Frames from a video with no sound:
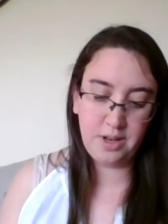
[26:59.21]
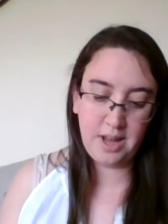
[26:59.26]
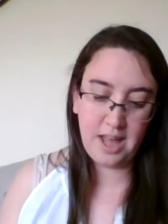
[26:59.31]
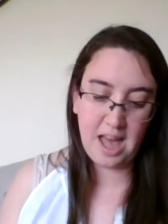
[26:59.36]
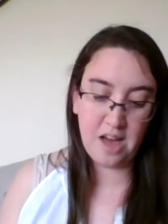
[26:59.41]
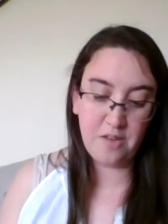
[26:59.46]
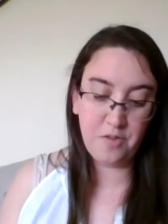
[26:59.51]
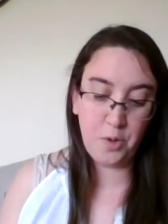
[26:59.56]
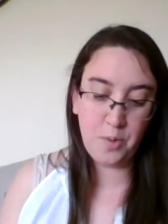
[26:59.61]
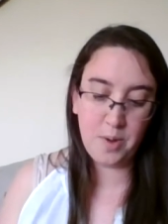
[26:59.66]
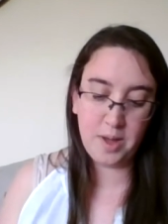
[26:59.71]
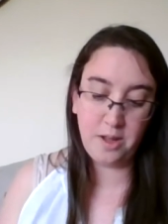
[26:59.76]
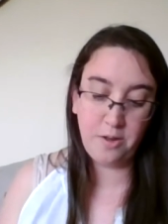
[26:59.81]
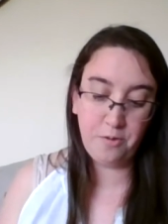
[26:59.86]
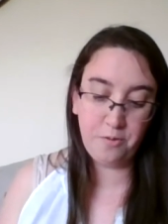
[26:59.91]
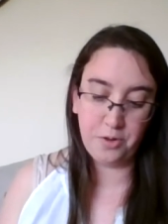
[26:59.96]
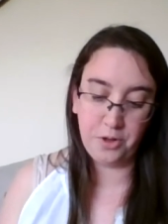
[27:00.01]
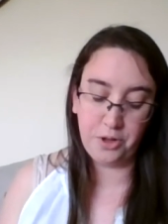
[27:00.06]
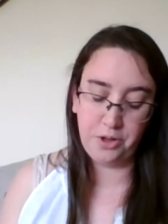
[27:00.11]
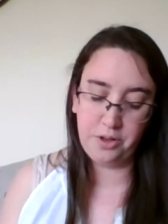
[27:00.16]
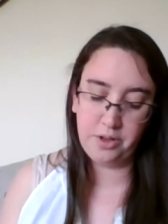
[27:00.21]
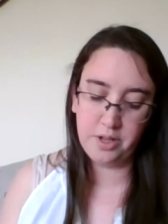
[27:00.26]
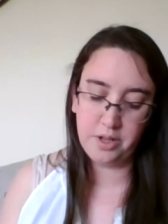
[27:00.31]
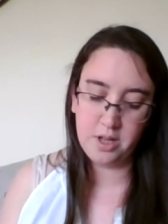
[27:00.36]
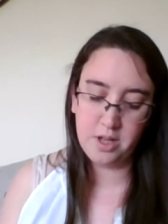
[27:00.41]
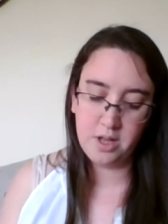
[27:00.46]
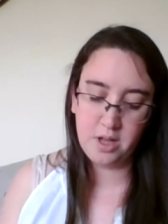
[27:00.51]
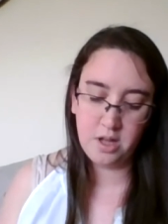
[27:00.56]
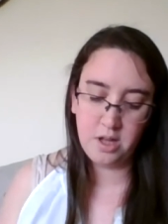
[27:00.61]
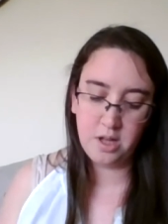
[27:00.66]
have you any food?
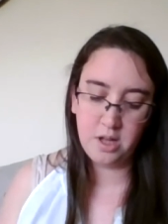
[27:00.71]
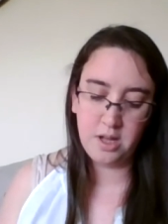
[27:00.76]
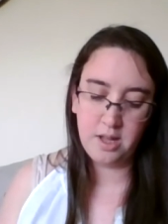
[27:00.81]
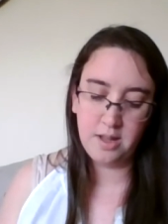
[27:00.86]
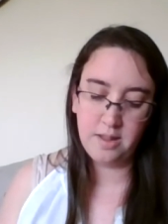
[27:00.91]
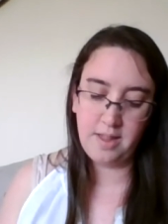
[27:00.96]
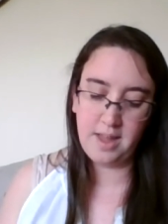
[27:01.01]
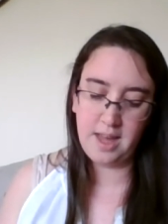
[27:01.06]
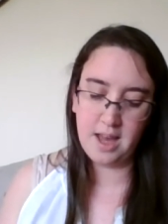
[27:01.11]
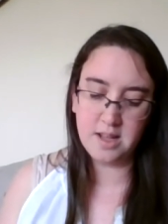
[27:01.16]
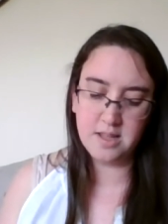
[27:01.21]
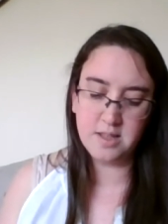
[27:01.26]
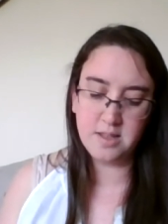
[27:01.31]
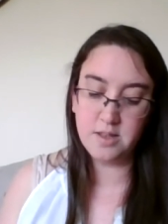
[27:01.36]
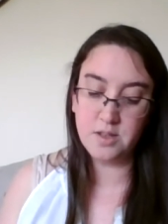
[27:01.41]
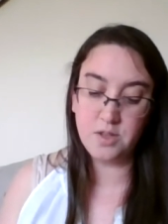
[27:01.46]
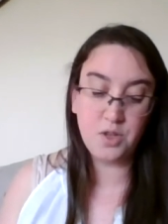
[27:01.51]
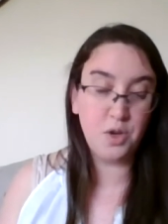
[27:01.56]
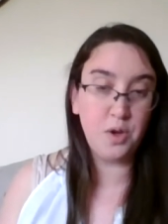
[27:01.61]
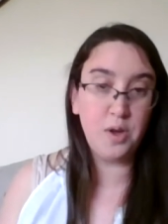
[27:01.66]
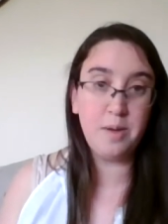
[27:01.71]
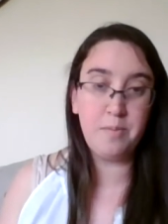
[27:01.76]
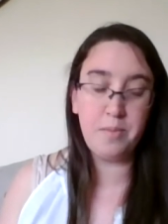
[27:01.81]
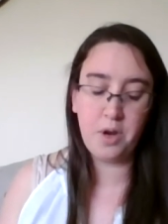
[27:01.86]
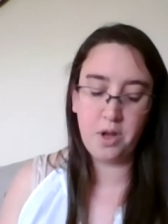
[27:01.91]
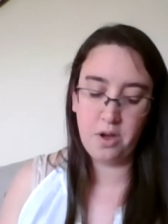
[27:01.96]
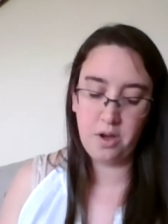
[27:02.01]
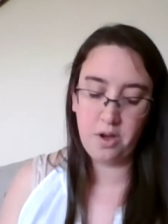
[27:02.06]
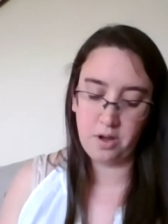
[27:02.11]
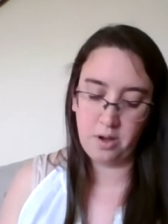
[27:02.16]
They answered to him,
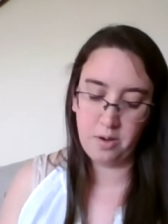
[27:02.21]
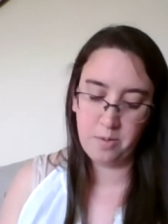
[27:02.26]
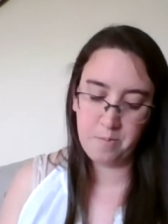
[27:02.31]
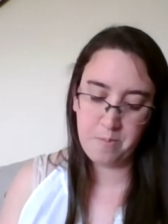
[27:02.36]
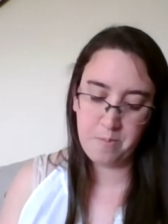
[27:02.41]
No.